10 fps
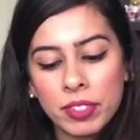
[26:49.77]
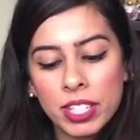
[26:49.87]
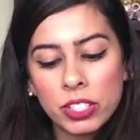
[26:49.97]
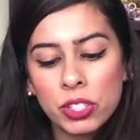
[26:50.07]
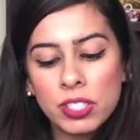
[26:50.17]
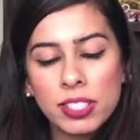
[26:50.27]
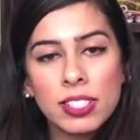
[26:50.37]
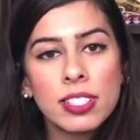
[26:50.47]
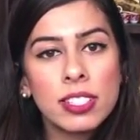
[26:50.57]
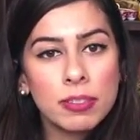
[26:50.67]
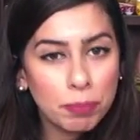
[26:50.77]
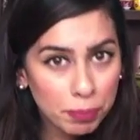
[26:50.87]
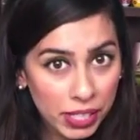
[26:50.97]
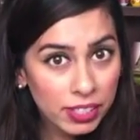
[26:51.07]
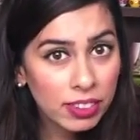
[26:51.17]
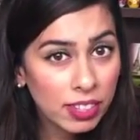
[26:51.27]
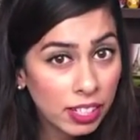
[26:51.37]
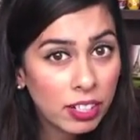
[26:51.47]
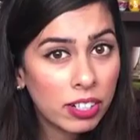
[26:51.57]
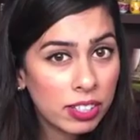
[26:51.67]
It's just this bit
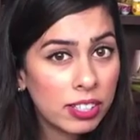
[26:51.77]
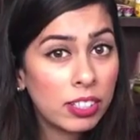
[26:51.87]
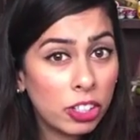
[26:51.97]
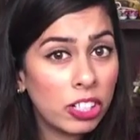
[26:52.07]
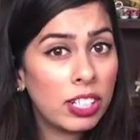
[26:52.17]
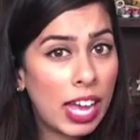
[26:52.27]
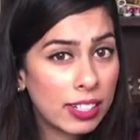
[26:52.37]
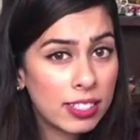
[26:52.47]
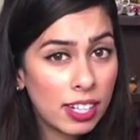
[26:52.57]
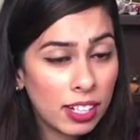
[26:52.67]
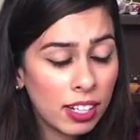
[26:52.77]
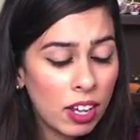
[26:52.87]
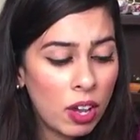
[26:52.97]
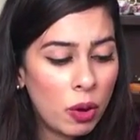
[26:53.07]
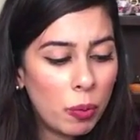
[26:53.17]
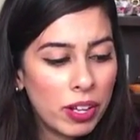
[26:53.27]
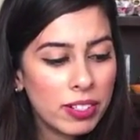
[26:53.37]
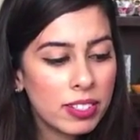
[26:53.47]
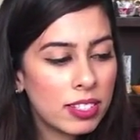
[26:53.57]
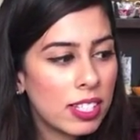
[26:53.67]
thicker than the Girlactik
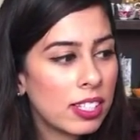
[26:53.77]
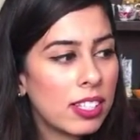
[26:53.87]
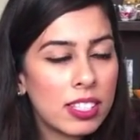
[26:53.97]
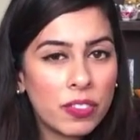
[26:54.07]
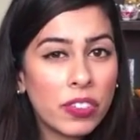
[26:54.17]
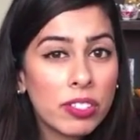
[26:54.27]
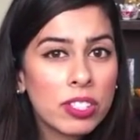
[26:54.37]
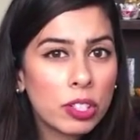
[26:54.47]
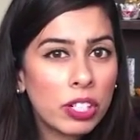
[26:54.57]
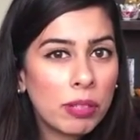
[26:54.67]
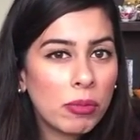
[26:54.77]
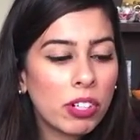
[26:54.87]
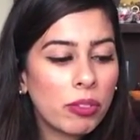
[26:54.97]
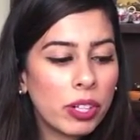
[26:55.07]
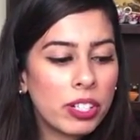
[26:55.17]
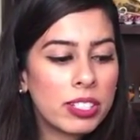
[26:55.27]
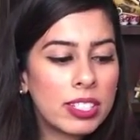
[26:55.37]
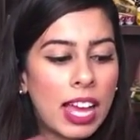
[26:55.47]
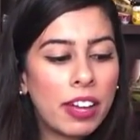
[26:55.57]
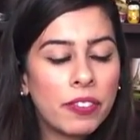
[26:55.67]
ones. This feels creamier, whereas
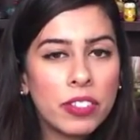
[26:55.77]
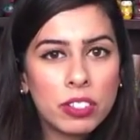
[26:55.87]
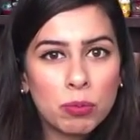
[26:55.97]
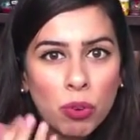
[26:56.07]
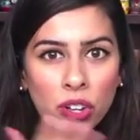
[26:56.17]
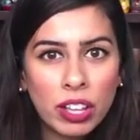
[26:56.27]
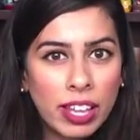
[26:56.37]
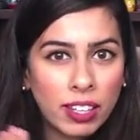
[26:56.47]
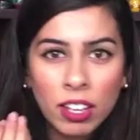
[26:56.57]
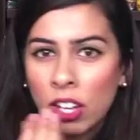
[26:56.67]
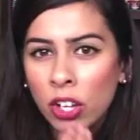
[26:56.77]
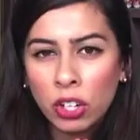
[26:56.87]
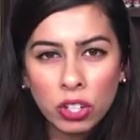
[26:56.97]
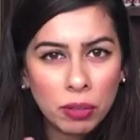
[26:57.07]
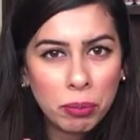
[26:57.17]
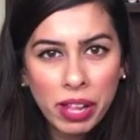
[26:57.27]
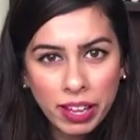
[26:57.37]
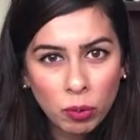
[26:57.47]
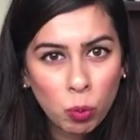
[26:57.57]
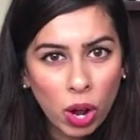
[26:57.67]
that feels more like you're
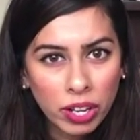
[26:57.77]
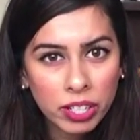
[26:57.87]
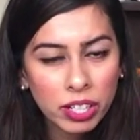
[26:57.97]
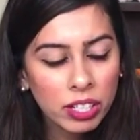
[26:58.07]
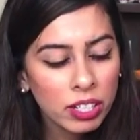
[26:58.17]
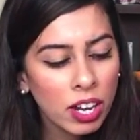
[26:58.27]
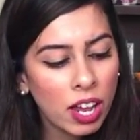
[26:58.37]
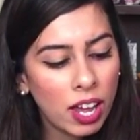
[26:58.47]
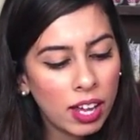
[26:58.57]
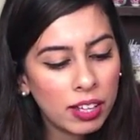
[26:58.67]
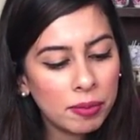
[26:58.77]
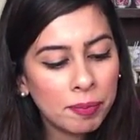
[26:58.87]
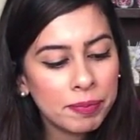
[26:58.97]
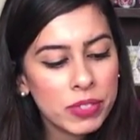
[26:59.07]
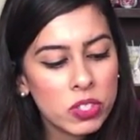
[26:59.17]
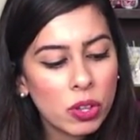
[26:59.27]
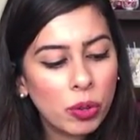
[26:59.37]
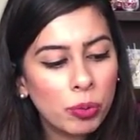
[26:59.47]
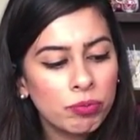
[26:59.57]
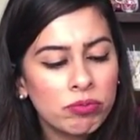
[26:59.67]
applying water.
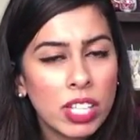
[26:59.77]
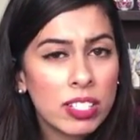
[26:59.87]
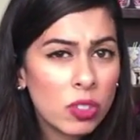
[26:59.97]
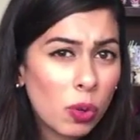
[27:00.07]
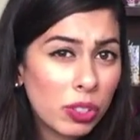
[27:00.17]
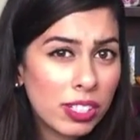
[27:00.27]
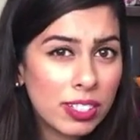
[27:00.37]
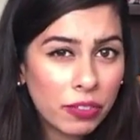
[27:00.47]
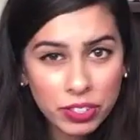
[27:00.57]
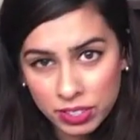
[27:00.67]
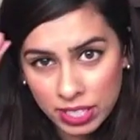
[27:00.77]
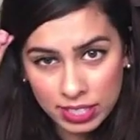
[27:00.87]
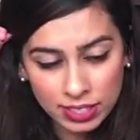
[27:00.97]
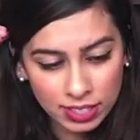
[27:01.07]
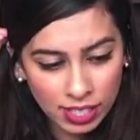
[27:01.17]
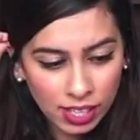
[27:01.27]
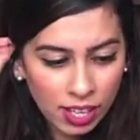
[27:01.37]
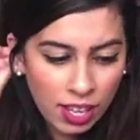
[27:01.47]
So that's the only difference I see.